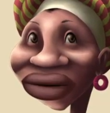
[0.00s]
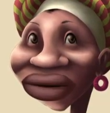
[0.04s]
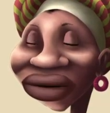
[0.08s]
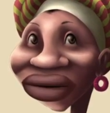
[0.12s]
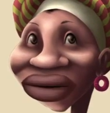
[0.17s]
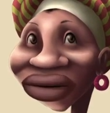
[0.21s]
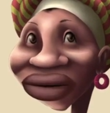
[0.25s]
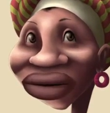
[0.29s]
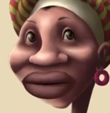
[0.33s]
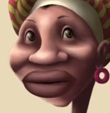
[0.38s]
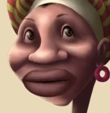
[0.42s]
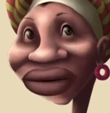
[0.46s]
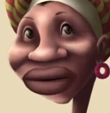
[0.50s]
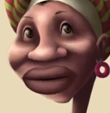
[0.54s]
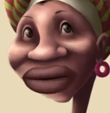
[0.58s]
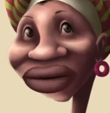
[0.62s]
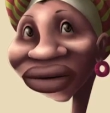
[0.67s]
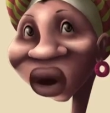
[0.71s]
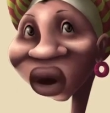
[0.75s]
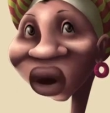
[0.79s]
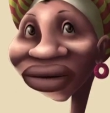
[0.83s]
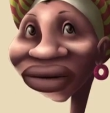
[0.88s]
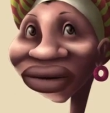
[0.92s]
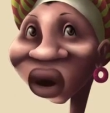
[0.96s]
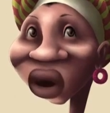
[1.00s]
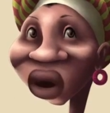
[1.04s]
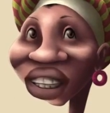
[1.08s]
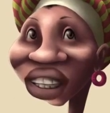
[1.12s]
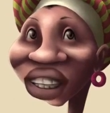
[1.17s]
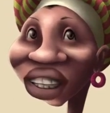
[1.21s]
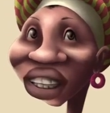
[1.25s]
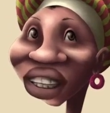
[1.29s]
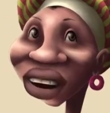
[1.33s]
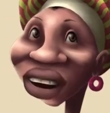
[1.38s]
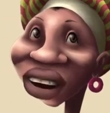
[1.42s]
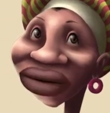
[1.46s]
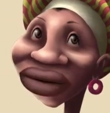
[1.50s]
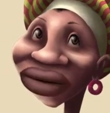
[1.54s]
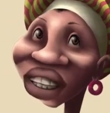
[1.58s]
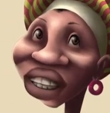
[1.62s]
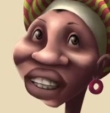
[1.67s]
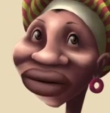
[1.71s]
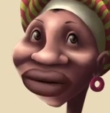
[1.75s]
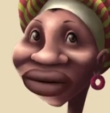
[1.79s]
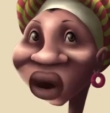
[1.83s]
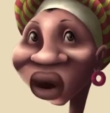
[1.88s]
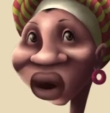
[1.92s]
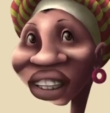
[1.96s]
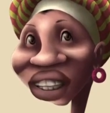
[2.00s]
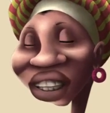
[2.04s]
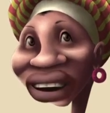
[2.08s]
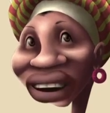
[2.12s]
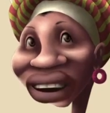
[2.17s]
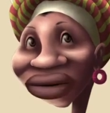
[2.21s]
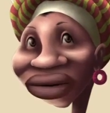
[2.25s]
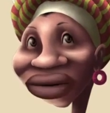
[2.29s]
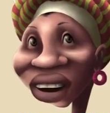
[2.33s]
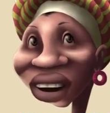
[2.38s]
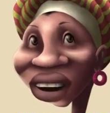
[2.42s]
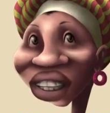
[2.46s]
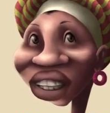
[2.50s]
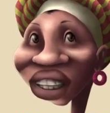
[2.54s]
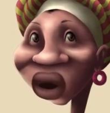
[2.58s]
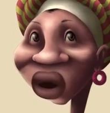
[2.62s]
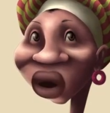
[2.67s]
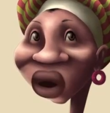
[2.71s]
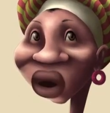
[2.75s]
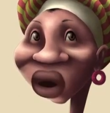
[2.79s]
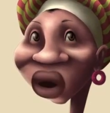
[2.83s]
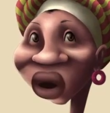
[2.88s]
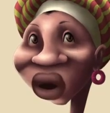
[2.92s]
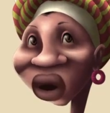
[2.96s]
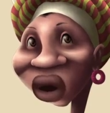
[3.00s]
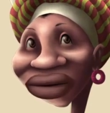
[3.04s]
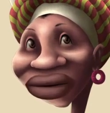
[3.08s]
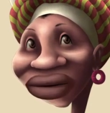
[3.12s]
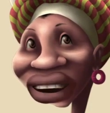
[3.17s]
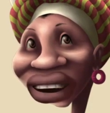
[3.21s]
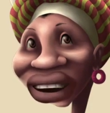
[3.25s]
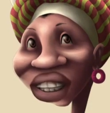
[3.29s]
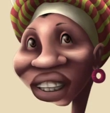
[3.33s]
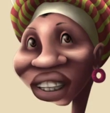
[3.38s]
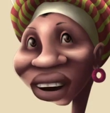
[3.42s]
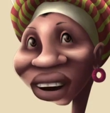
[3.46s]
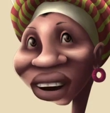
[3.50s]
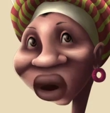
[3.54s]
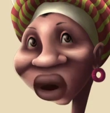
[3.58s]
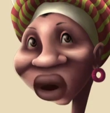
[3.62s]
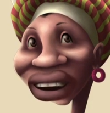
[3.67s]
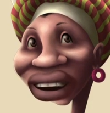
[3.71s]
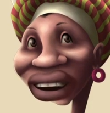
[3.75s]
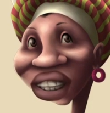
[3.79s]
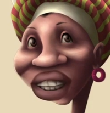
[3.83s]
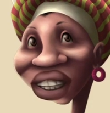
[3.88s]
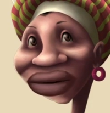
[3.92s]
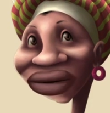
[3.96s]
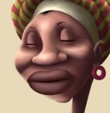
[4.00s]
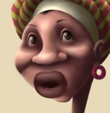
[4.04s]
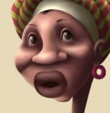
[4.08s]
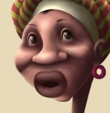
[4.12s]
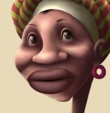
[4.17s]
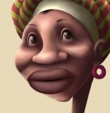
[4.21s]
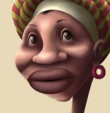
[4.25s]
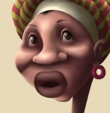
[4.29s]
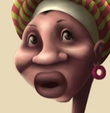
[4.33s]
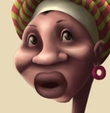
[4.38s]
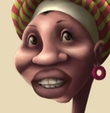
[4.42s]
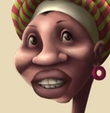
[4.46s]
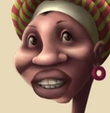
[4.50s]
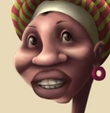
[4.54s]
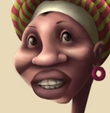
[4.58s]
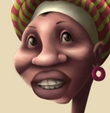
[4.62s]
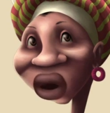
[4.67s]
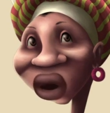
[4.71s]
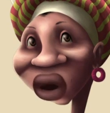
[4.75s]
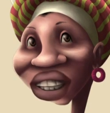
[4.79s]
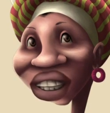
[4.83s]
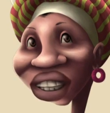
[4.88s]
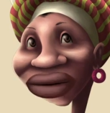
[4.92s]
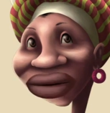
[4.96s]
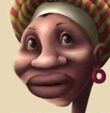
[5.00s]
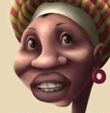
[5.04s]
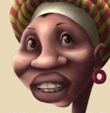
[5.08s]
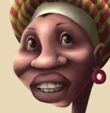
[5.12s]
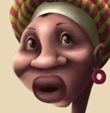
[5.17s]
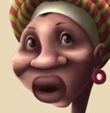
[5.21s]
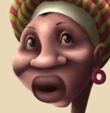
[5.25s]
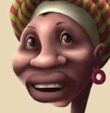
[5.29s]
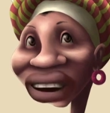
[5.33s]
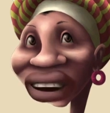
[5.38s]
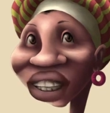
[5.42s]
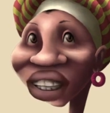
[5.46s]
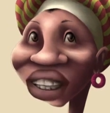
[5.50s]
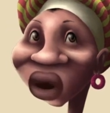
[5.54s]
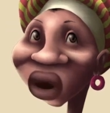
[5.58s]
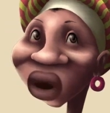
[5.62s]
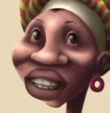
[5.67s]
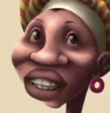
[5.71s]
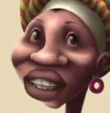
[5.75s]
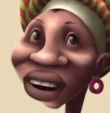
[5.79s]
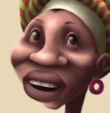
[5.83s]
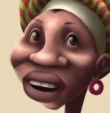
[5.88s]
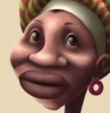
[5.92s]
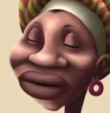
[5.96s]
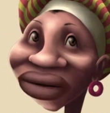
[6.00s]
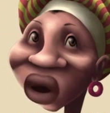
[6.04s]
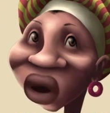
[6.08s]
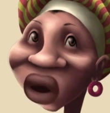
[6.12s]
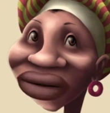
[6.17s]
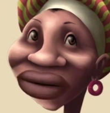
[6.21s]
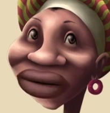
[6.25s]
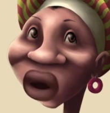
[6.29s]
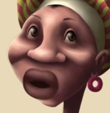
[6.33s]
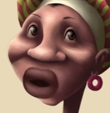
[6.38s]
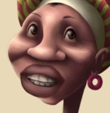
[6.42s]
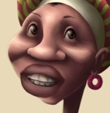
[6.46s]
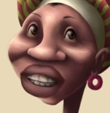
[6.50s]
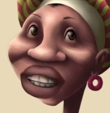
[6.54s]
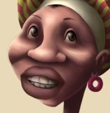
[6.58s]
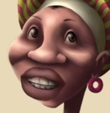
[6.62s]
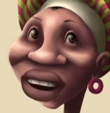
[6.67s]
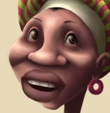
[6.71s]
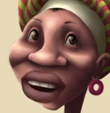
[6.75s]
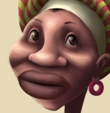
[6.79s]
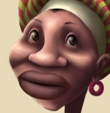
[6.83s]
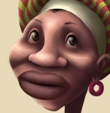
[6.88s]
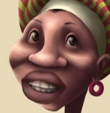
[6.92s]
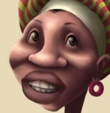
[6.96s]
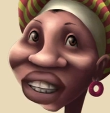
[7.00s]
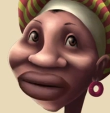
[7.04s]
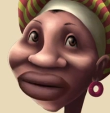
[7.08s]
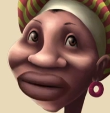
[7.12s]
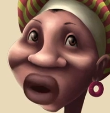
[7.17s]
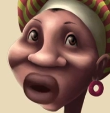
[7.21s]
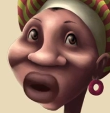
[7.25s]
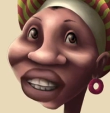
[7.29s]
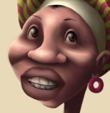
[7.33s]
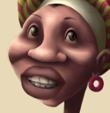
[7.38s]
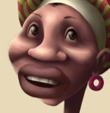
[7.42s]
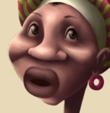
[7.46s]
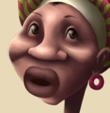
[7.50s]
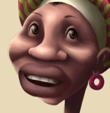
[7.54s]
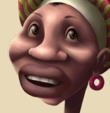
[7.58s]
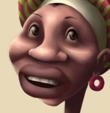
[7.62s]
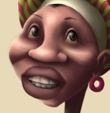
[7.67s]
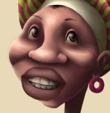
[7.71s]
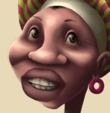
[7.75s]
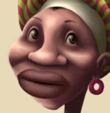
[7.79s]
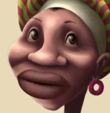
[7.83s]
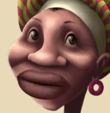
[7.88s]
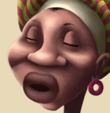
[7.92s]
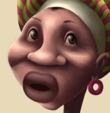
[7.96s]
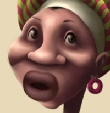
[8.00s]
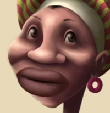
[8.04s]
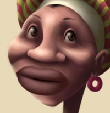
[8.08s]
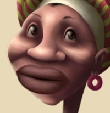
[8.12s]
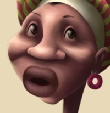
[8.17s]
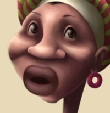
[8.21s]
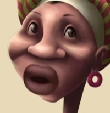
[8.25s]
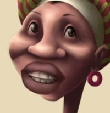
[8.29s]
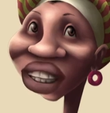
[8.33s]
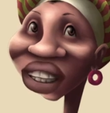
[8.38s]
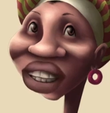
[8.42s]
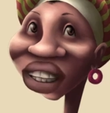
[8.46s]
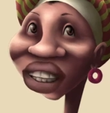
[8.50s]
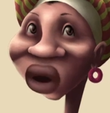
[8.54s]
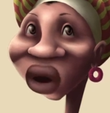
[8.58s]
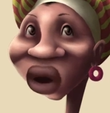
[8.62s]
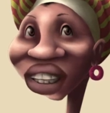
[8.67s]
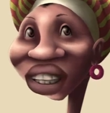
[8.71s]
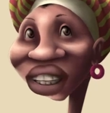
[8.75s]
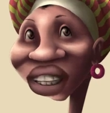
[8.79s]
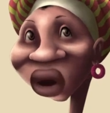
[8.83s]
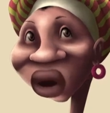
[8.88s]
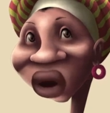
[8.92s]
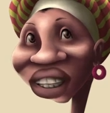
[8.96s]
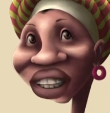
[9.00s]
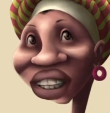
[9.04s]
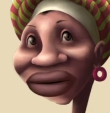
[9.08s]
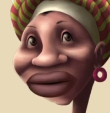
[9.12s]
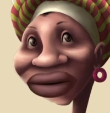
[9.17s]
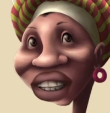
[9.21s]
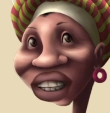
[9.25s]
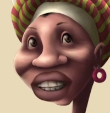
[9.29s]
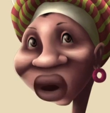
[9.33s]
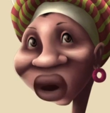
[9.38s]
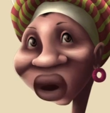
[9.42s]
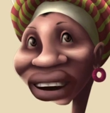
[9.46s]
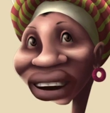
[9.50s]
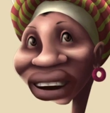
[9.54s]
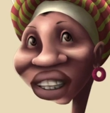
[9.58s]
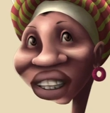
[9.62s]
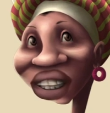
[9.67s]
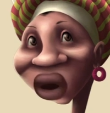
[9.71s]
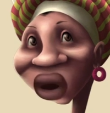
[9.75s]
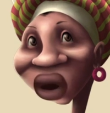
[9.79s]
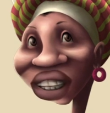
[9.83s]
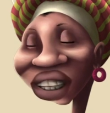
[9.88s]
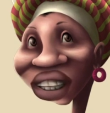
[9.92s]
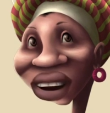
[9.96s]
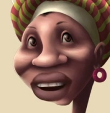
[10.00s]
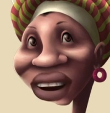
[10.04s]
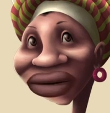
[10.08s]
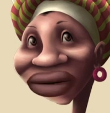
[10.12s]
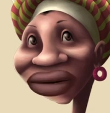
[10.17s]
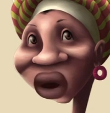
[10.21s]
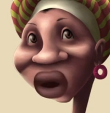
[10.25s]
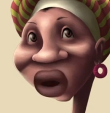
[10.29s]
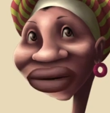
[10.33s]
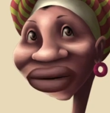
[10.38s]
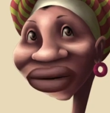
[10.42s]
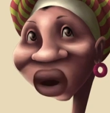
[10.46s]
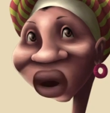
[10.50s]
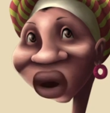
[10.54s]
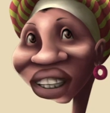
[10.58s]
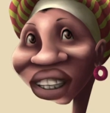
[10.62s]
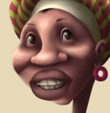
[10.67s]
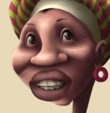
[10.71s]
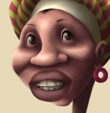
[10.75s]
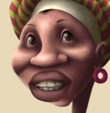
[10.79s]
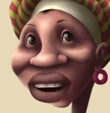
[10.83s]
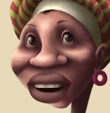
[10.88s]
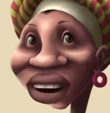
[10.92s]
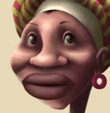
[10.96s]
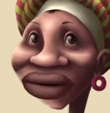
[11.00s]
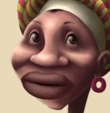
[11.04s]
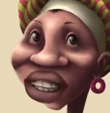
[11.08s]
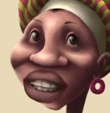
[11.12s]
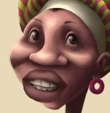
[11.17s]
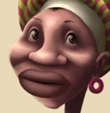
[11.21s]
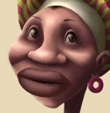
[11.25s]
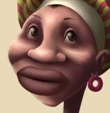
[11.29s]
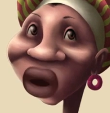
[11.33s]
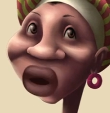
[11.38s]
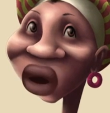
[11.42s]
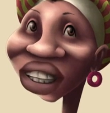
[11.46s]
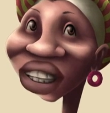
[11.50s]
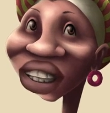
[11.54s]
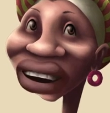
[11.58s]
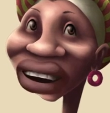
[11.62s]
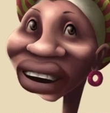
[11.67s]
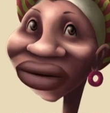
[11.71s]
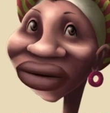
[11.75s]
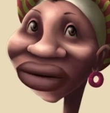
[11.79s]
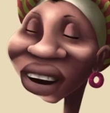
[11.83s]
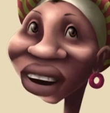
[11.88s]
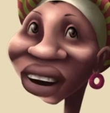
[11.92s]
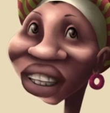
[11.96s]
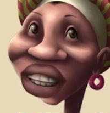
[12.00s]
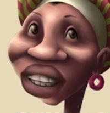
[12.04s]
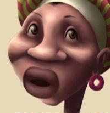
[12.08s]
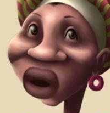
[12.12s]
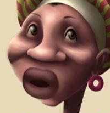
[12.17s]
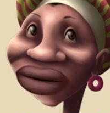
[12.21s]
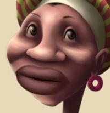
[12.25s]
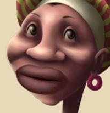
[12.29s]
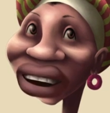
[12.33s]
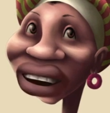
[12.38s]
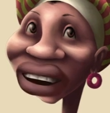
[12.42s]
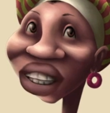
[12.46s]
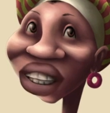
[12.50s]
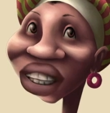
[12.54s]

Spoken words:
is to say no to the industrial food system and the corporations who profit from it. We have to give back local food systems back to small farm communities and implement policies to